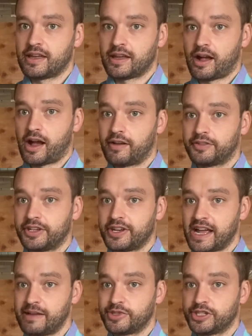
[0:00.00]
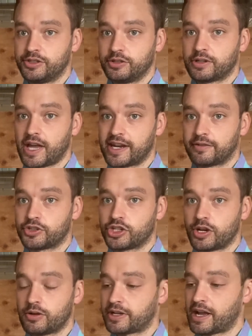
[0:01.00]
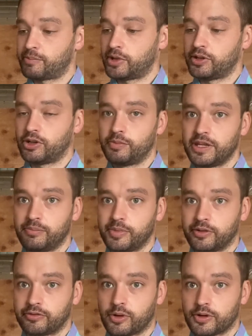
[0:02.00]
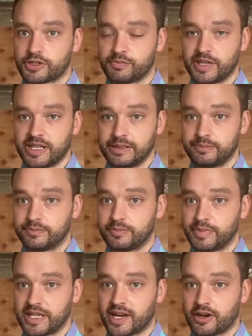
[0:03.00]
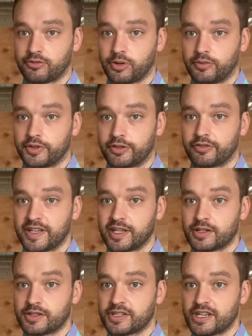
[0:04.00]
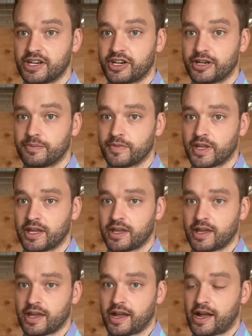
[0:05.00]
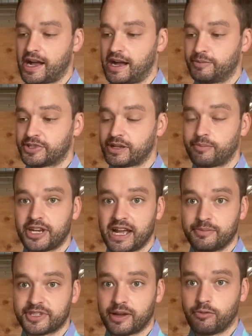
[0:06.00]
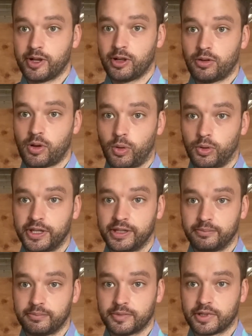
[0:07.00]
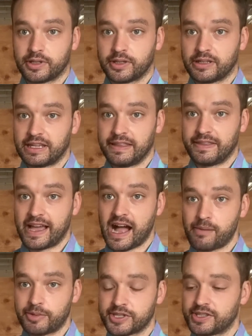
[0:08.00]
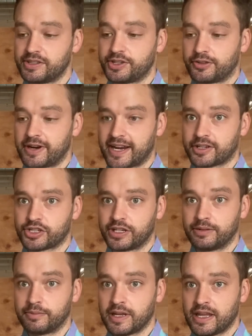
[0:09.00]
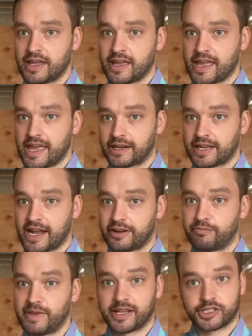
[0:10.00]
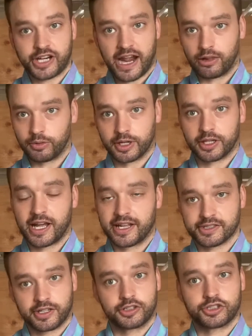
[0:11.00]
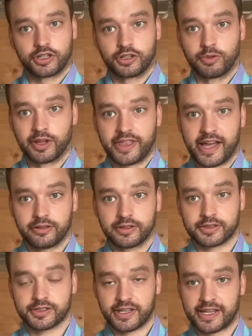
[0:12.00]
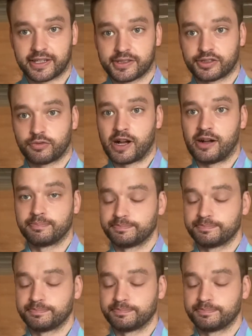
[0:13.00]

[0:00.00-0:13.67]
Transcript: Oftentimes you do kind of choke up a little bit, but of course be careful of your fingers here. Sometimes I will hold it in the opposite direction and kind of make shallower cuts, and I'll show you what that looks like as well.